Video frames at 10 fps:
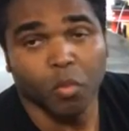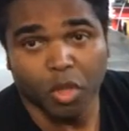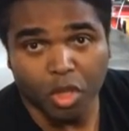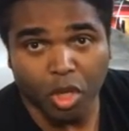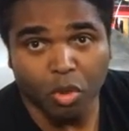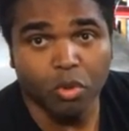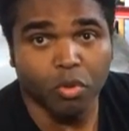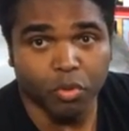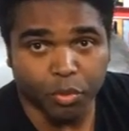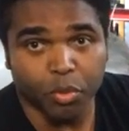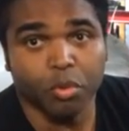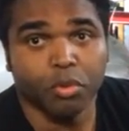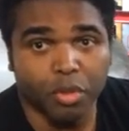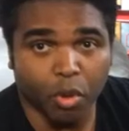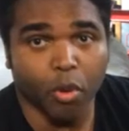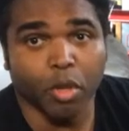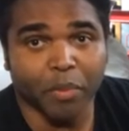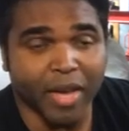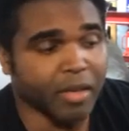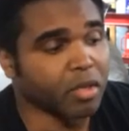will go through the oil
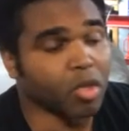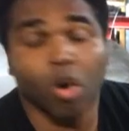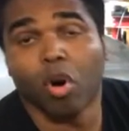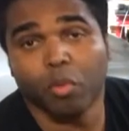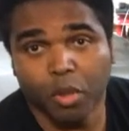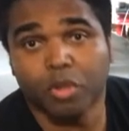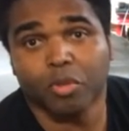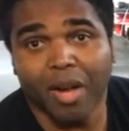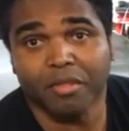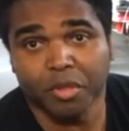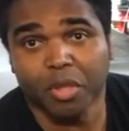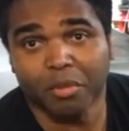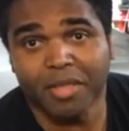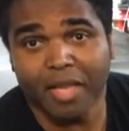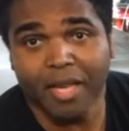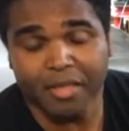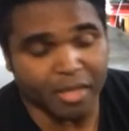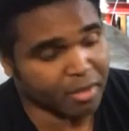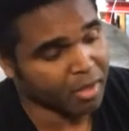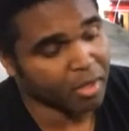pan on an all-wheel drive Trailblazer
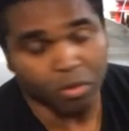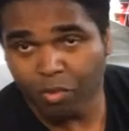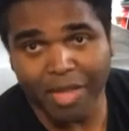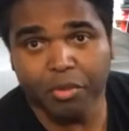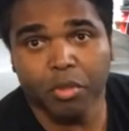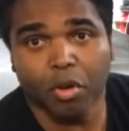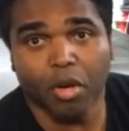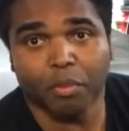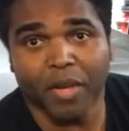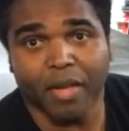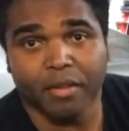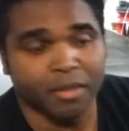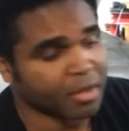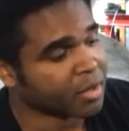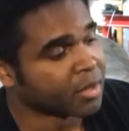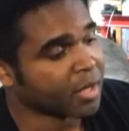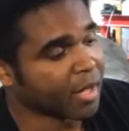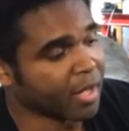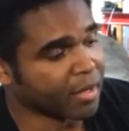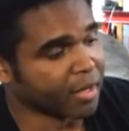SS, right through the oil pan.
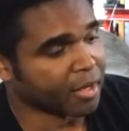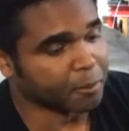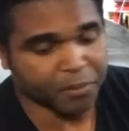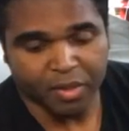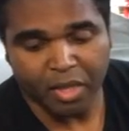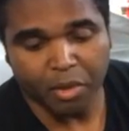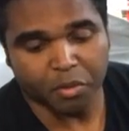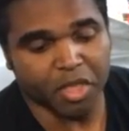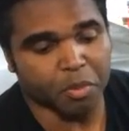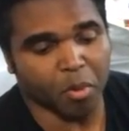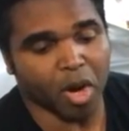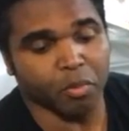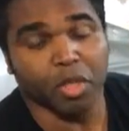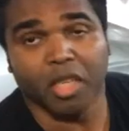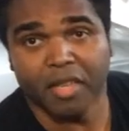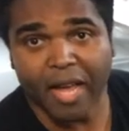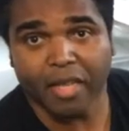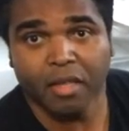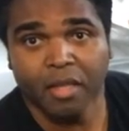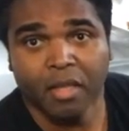And this part will
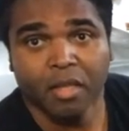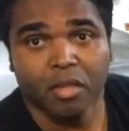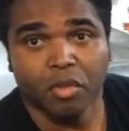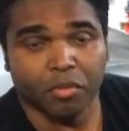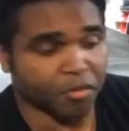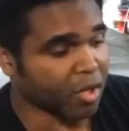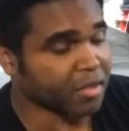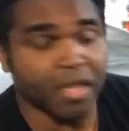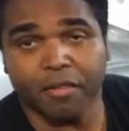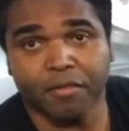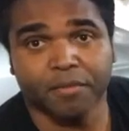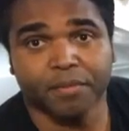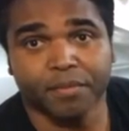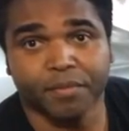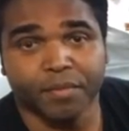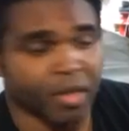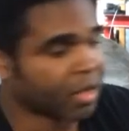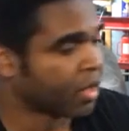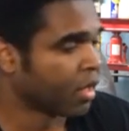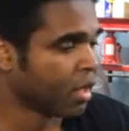connect to the front diff.
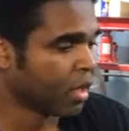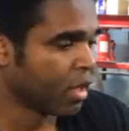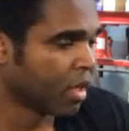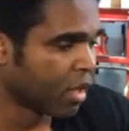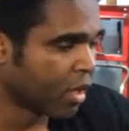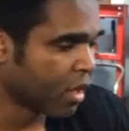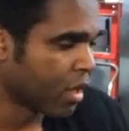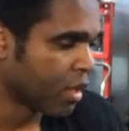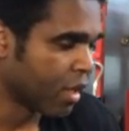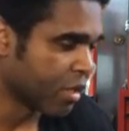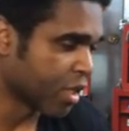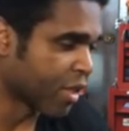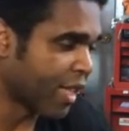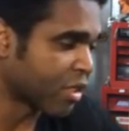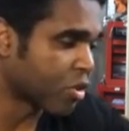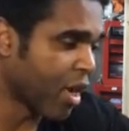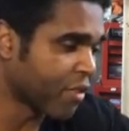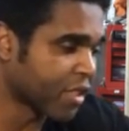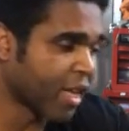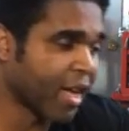And just like the
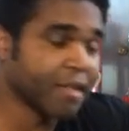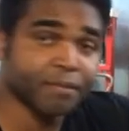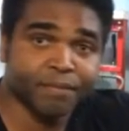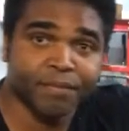driver's side,